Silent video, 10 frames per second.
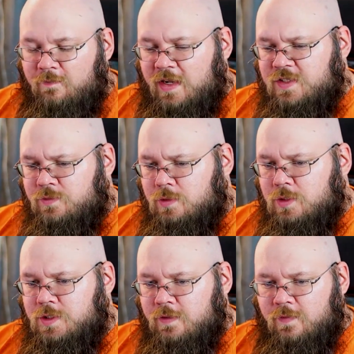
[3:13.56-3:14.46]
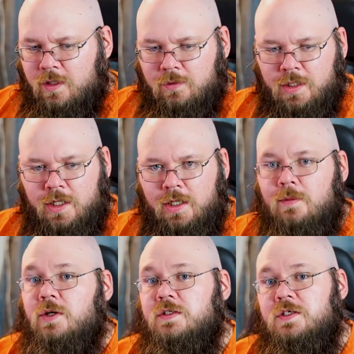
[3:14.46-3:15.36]
Fast forward to the following day, he
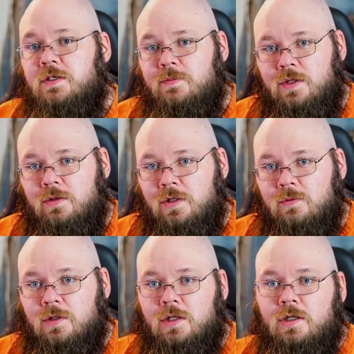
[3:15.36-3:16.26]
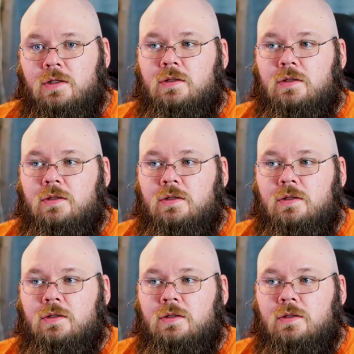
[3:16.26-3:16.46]
brings his computer into work.